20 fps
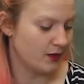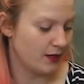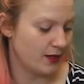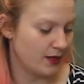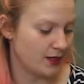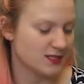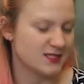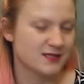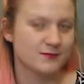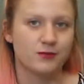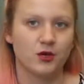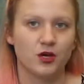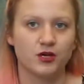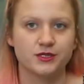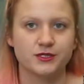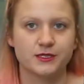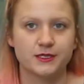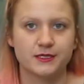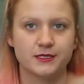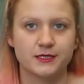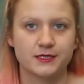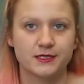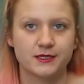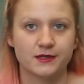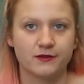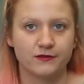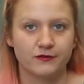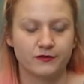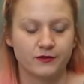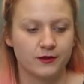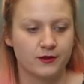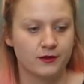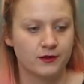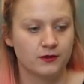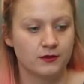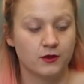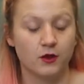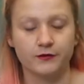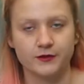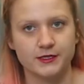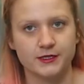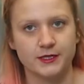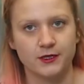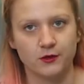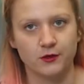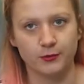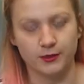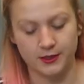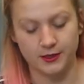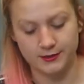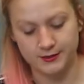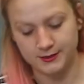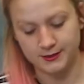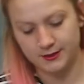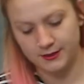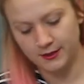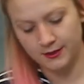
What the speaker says: and some pots and stuff. Obviously no plants,